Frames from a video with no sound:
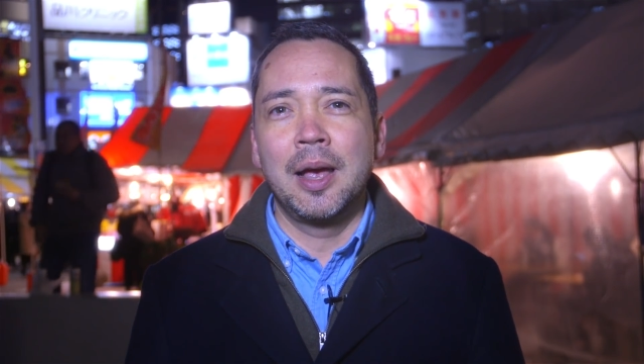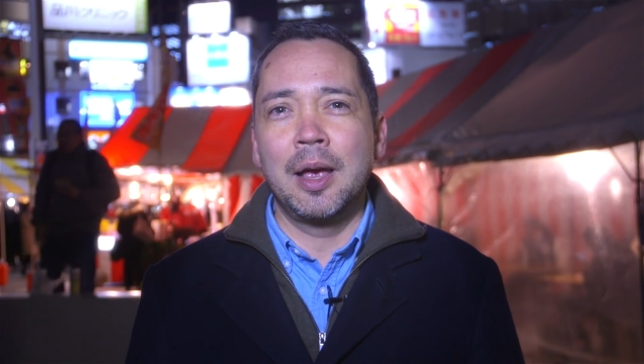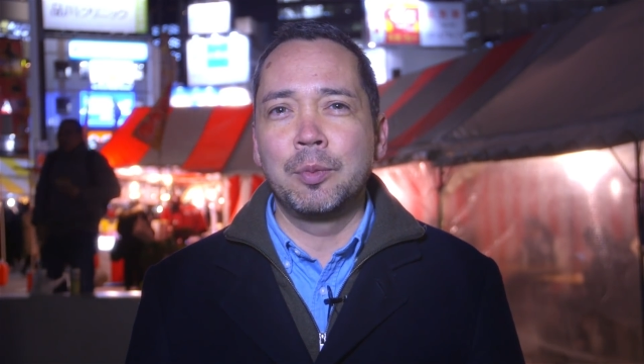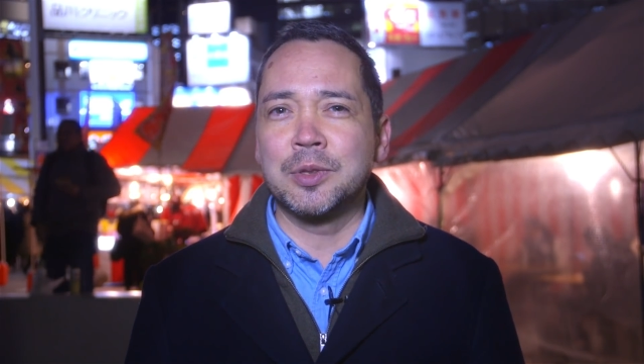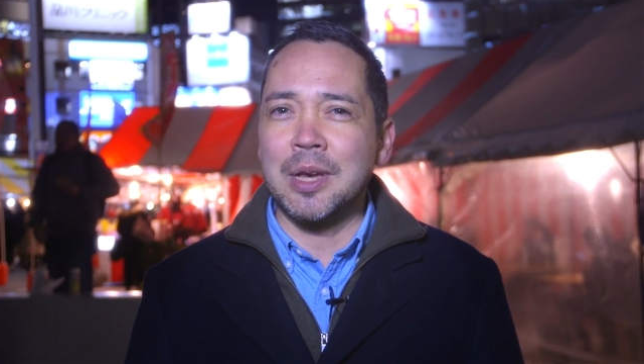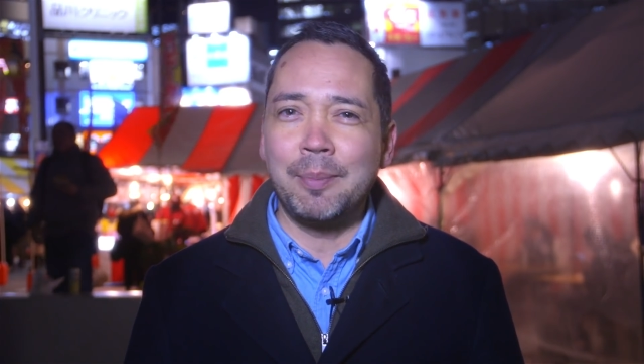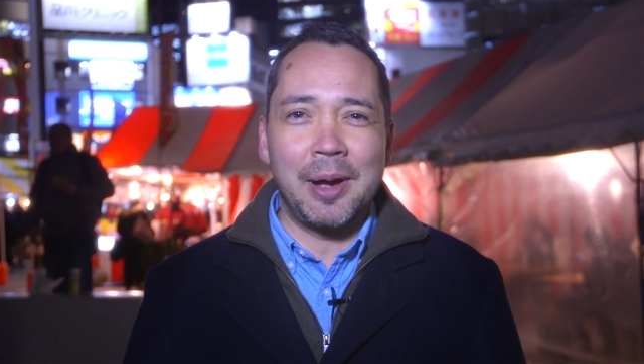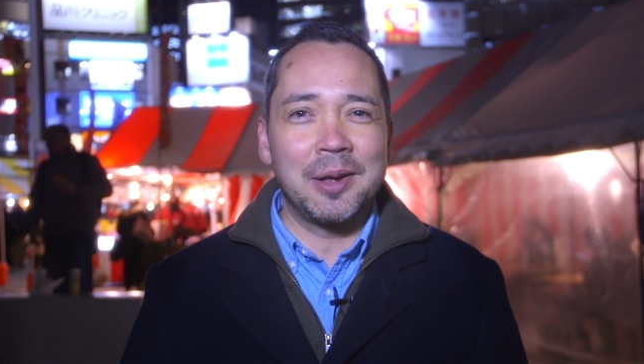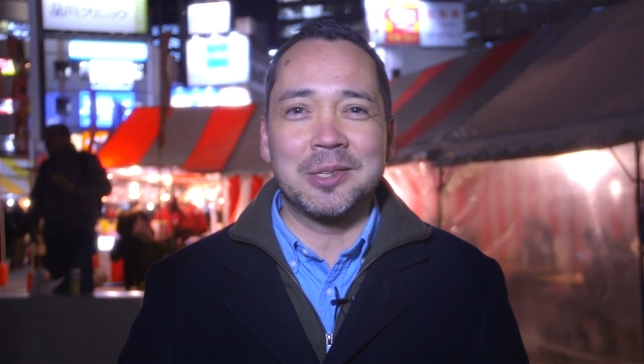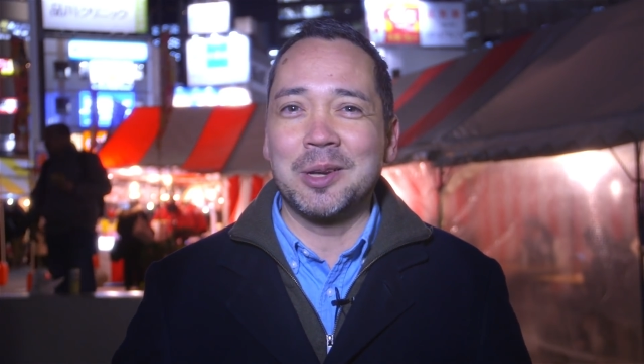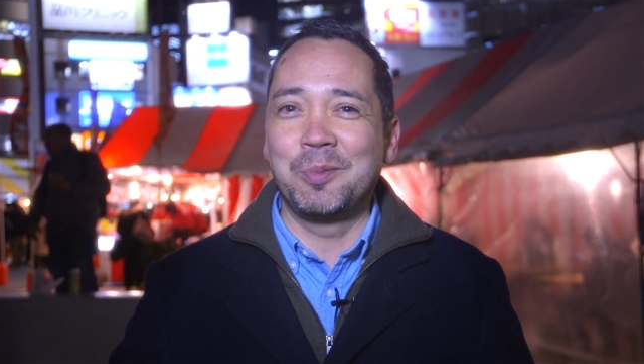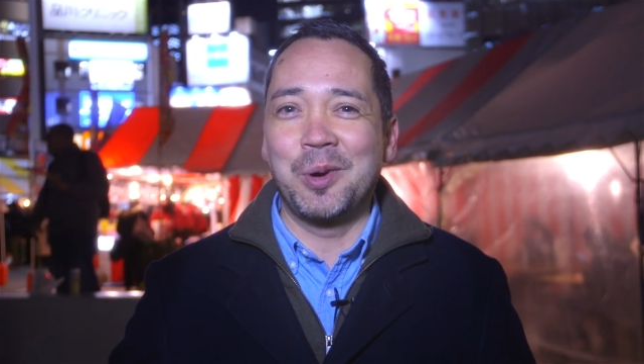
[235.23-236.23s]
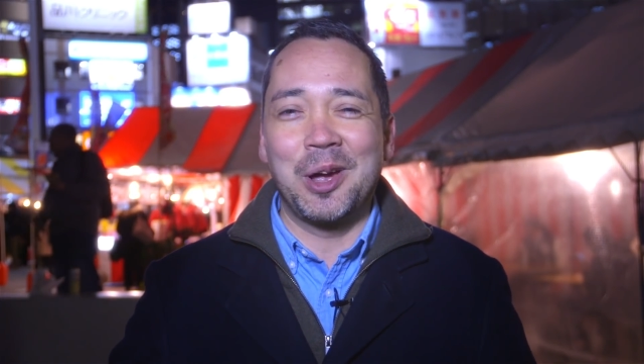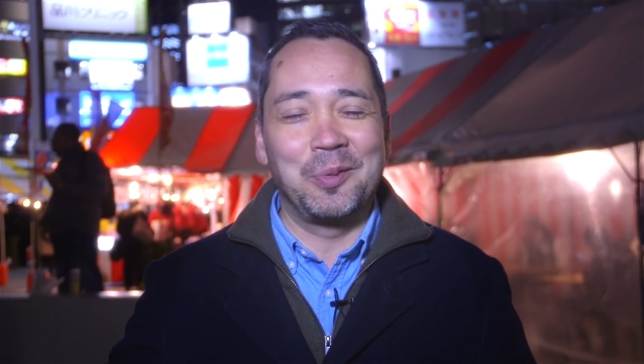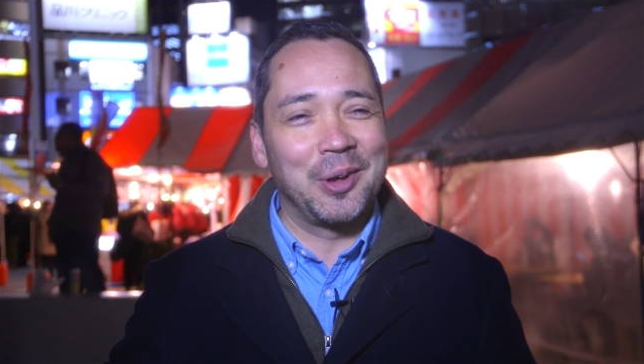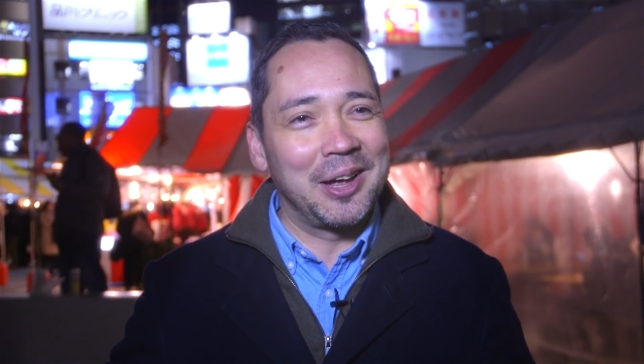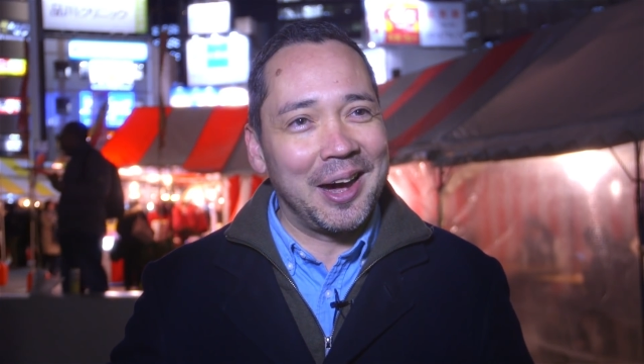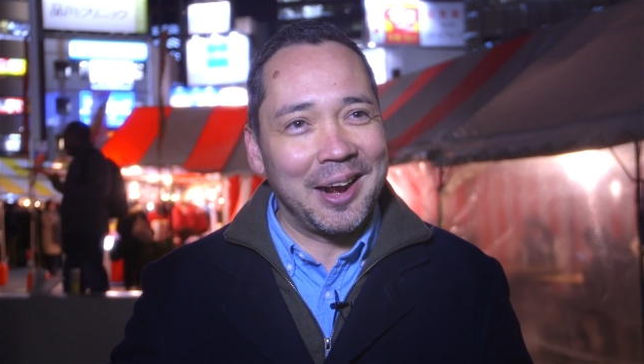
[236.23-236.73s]
And somehow, somewhere,
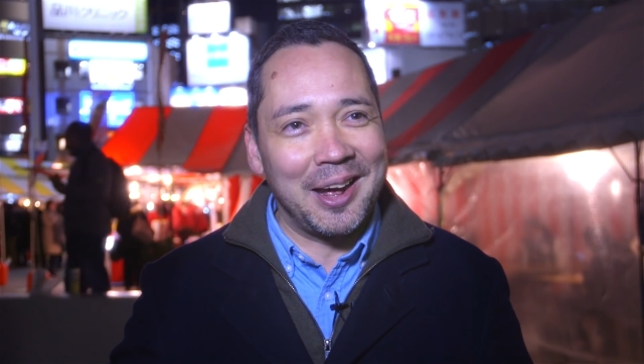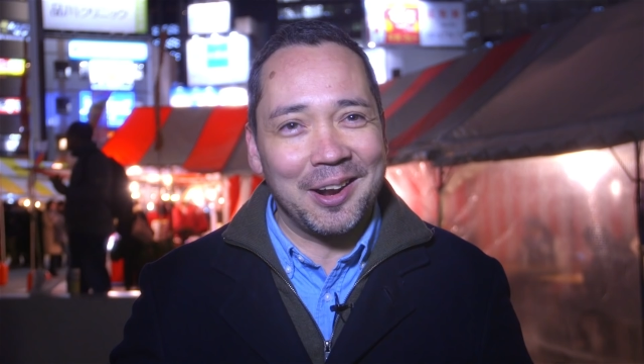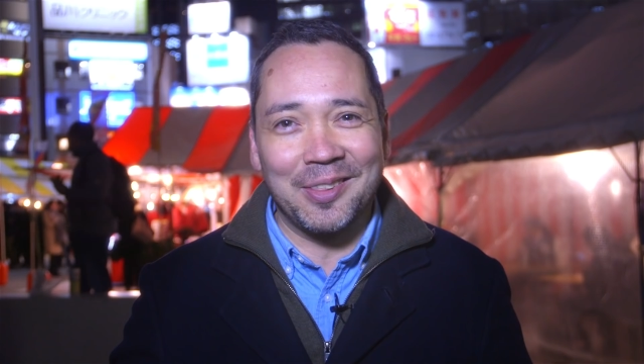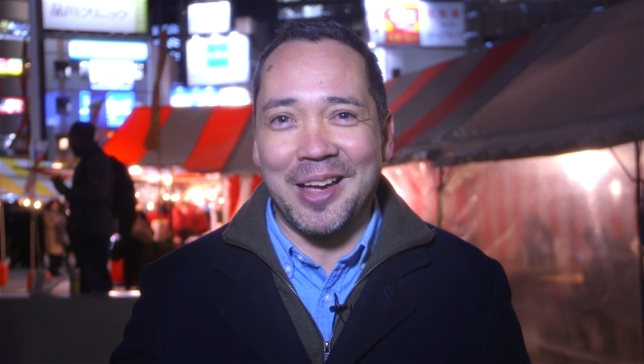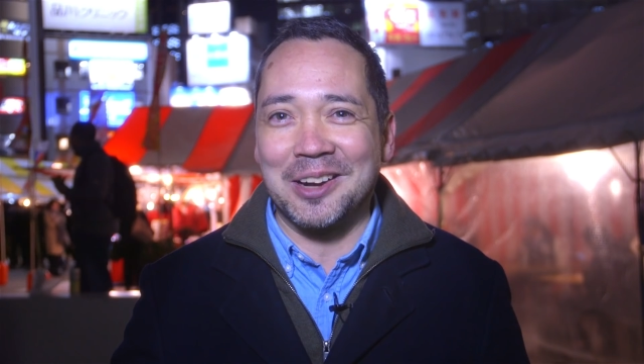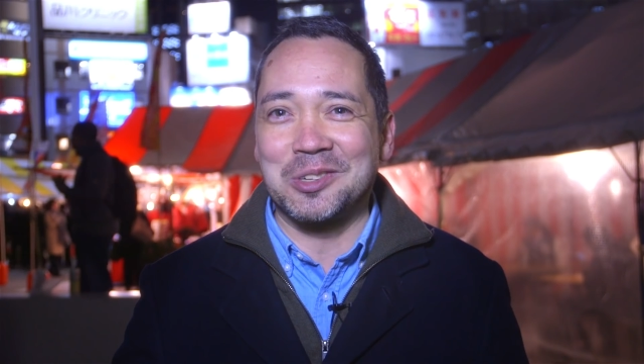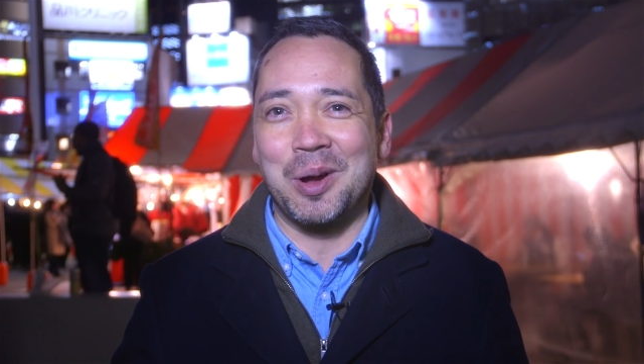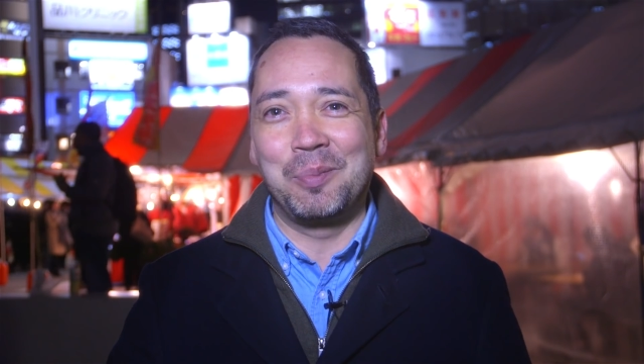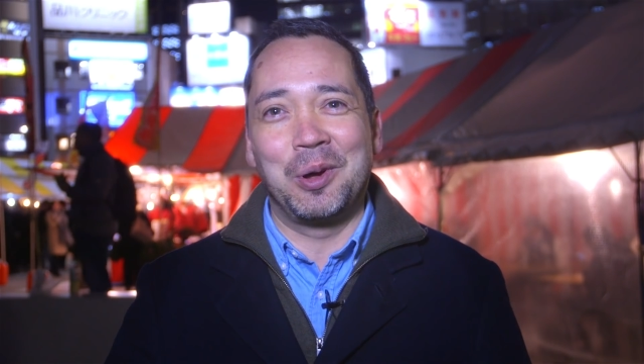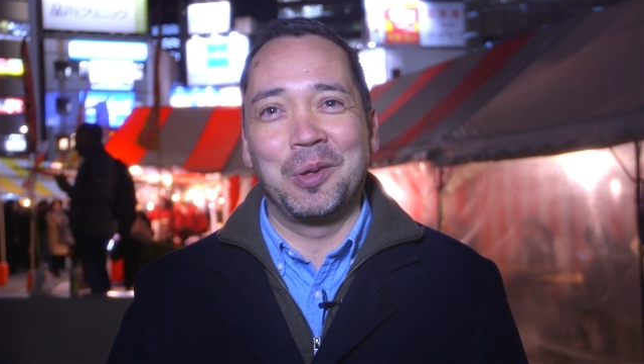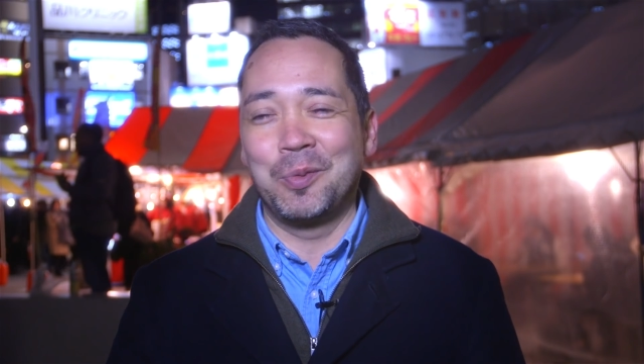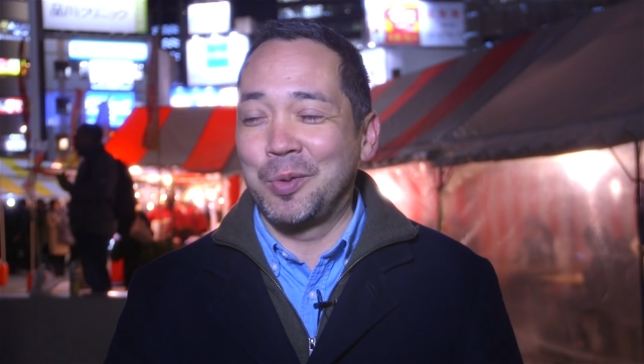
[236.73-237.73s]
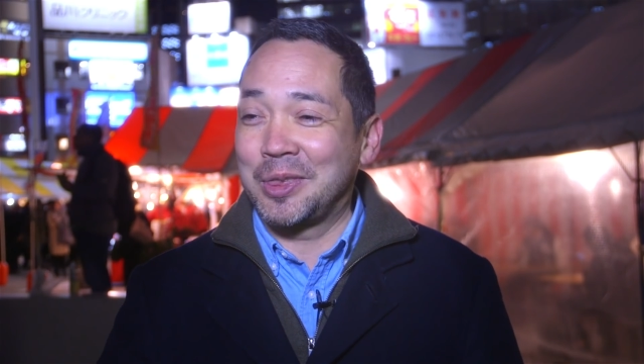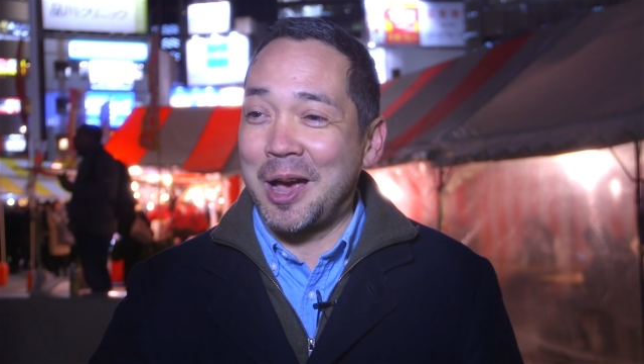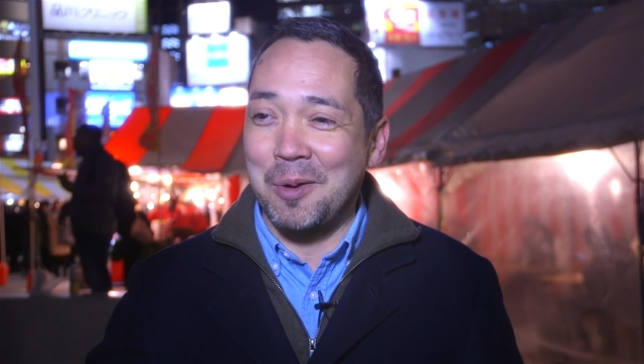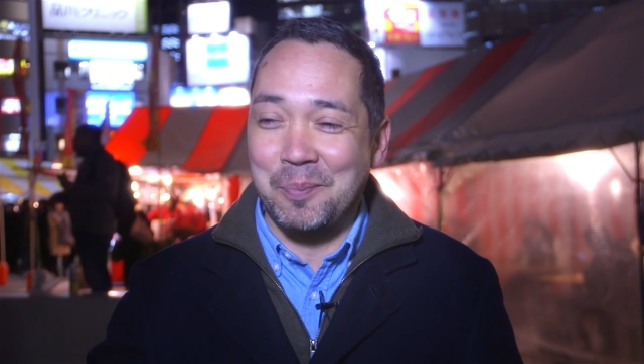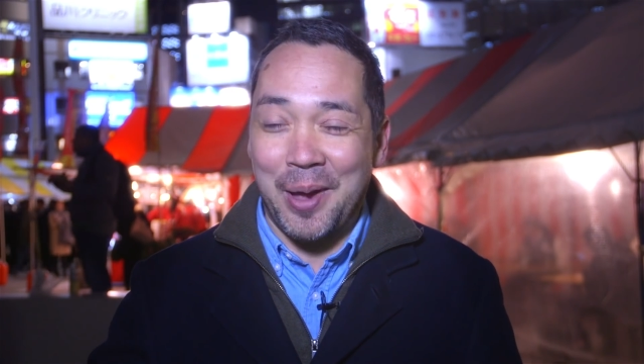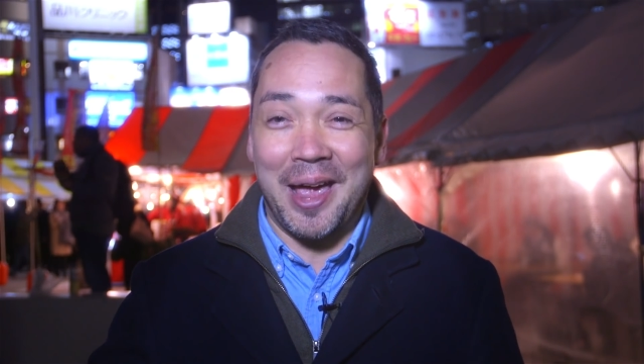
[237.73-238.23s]
we got out of that trouble
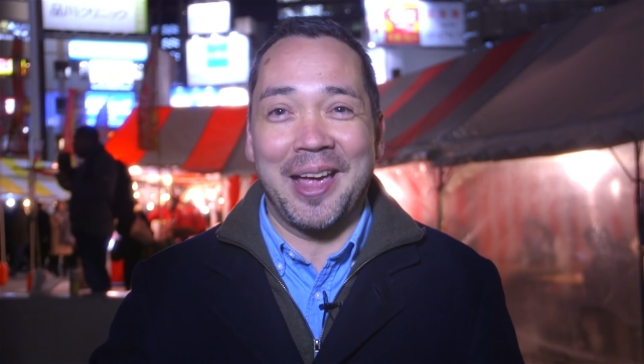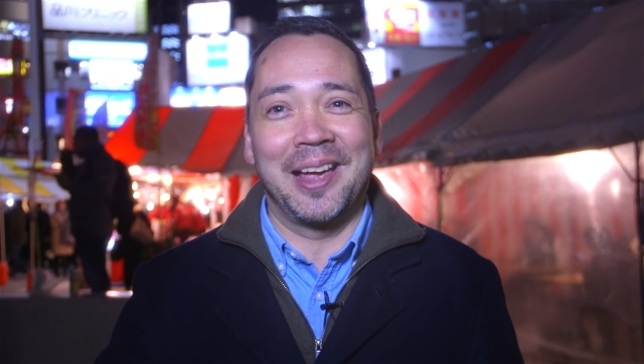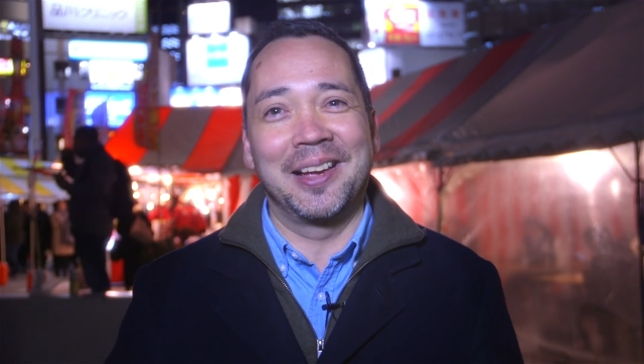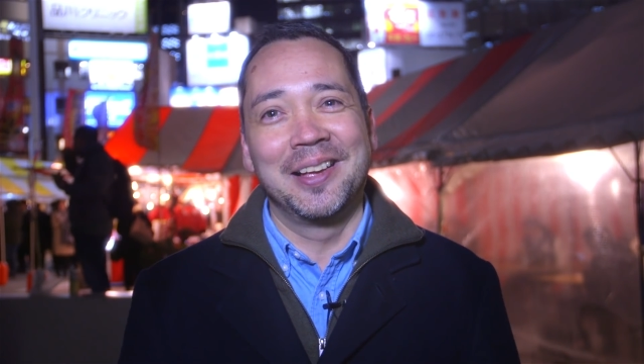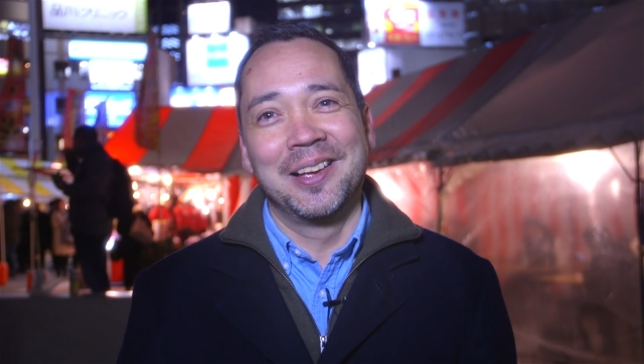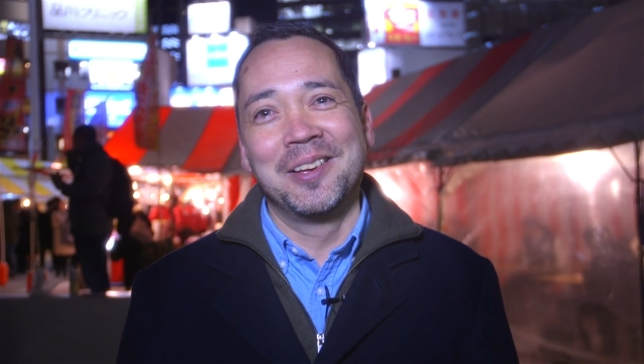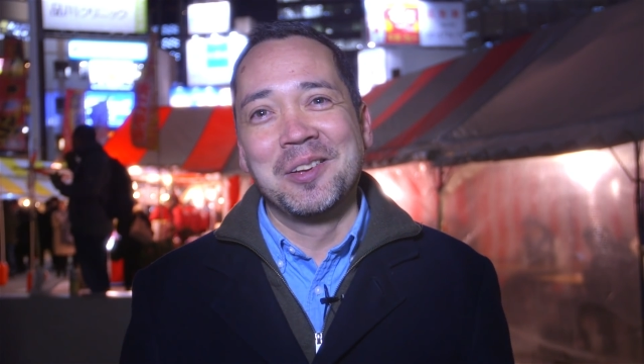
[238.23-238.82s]
without paying.